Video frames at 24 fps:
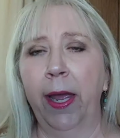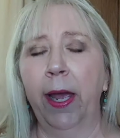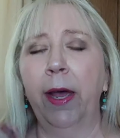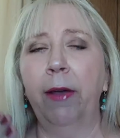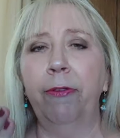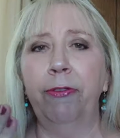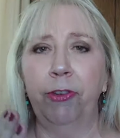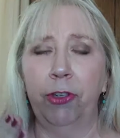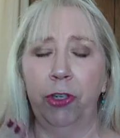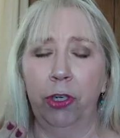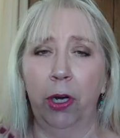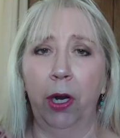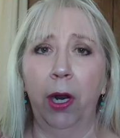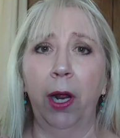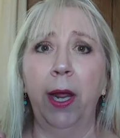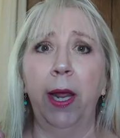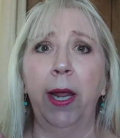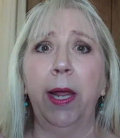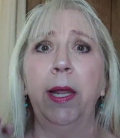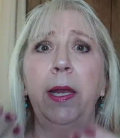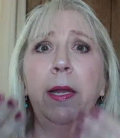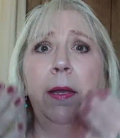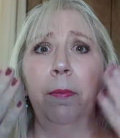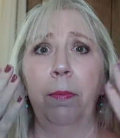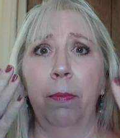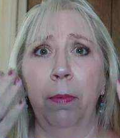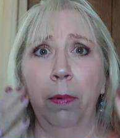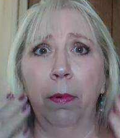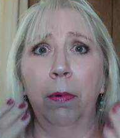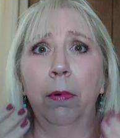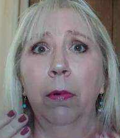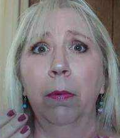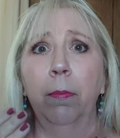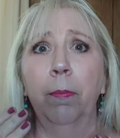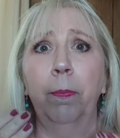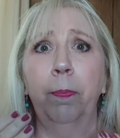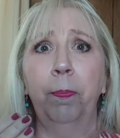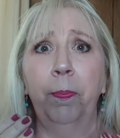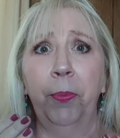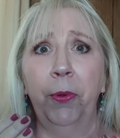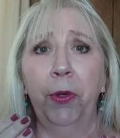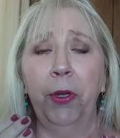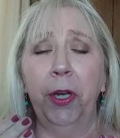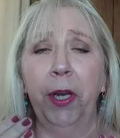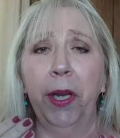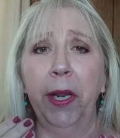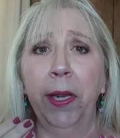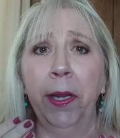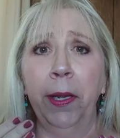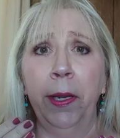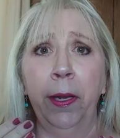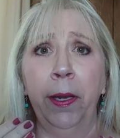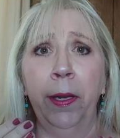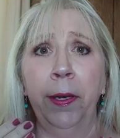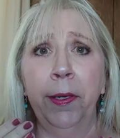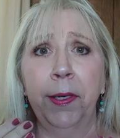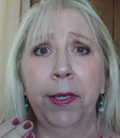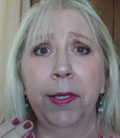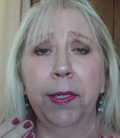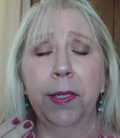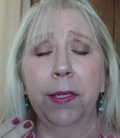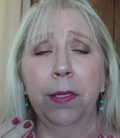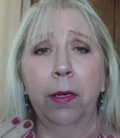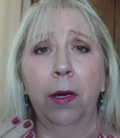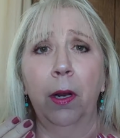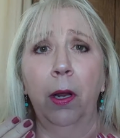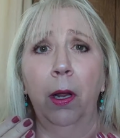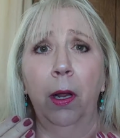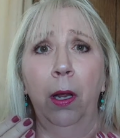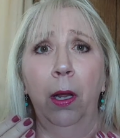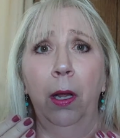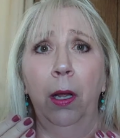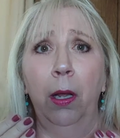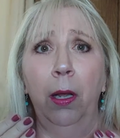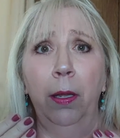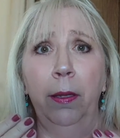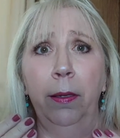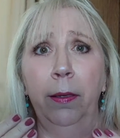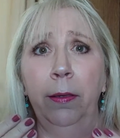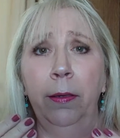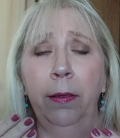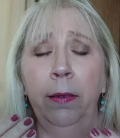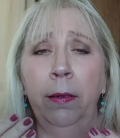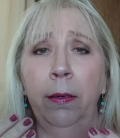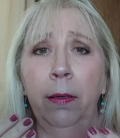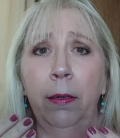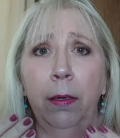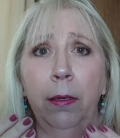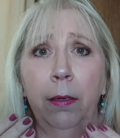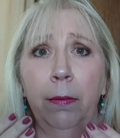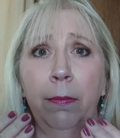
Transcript: have tried putting it on